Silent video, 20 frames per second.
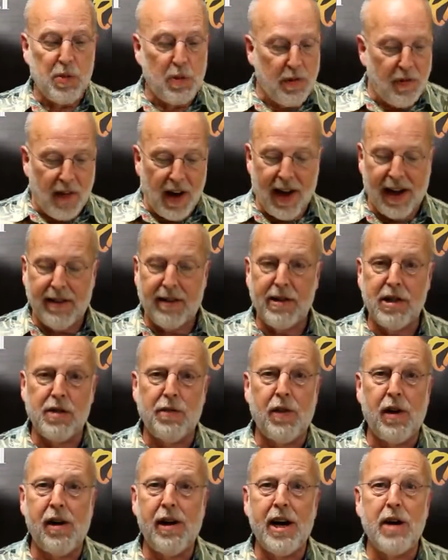will find these
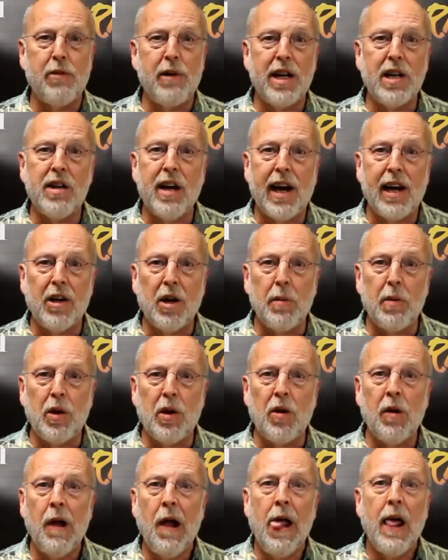very
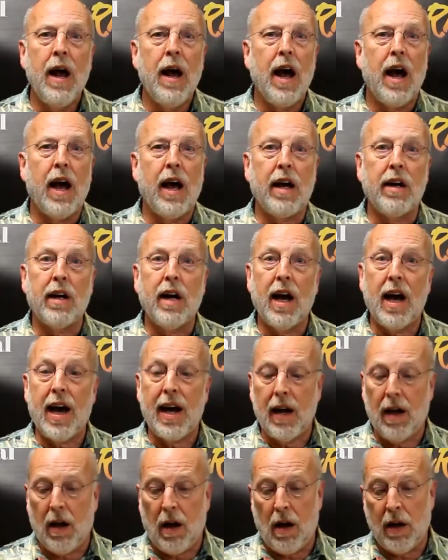retailable, and
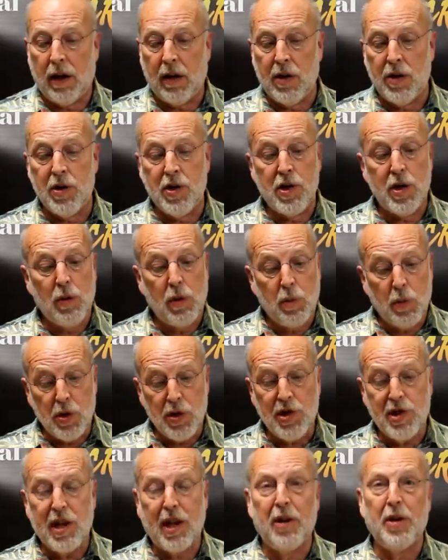catalogers will
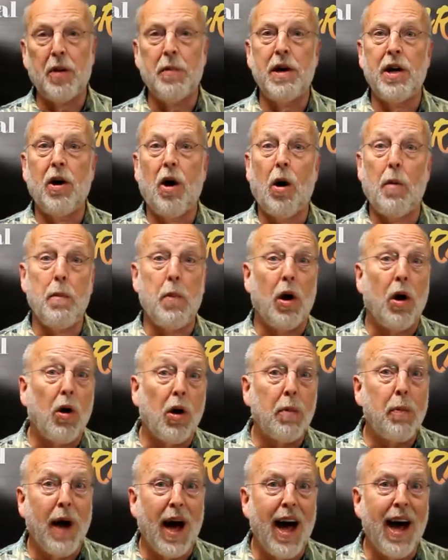sell them in our
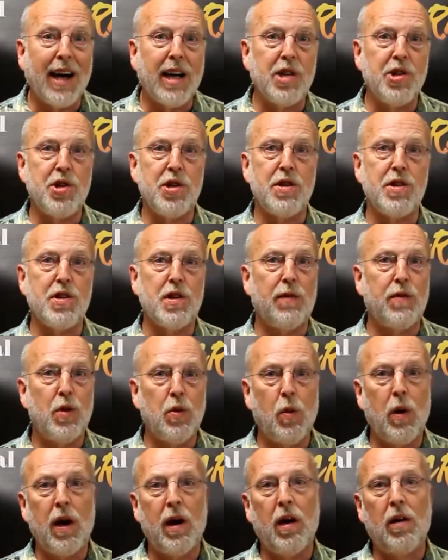bulk packages of
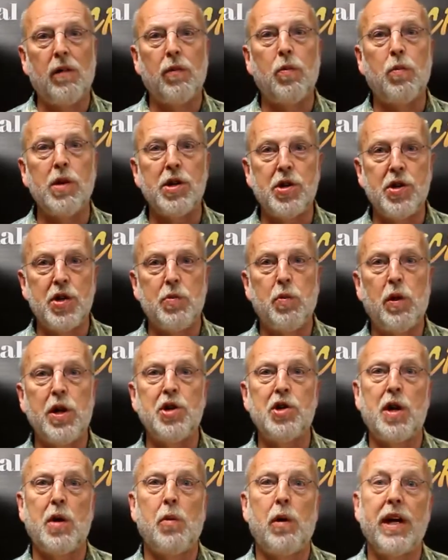12, which is
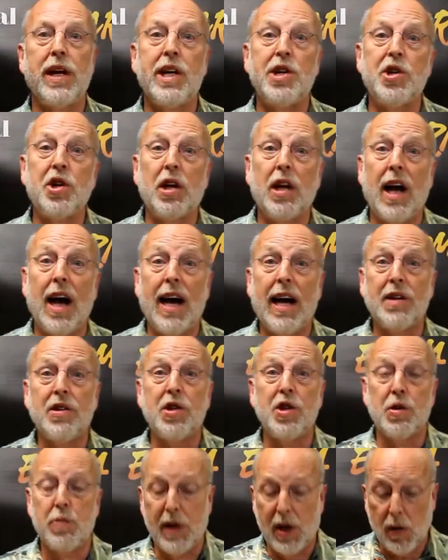usually what each class
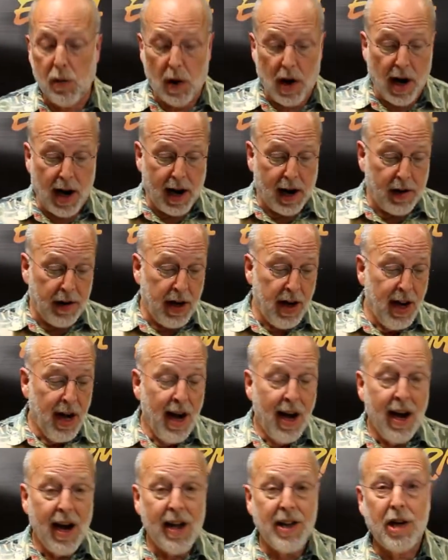is required.
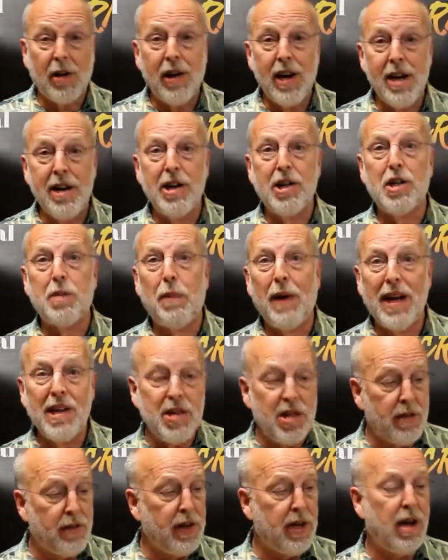And they're
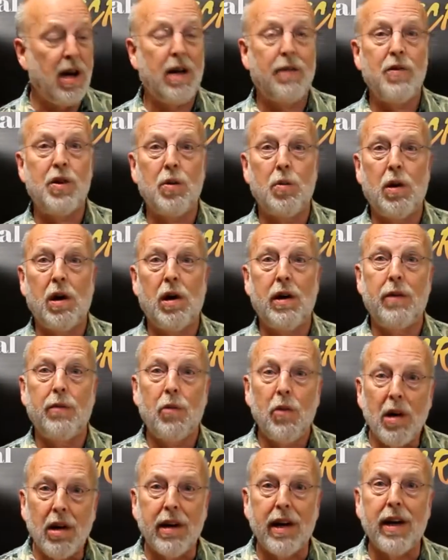inexpensive enough to where
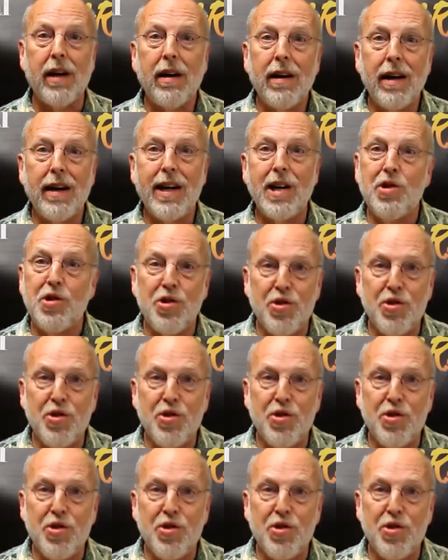really each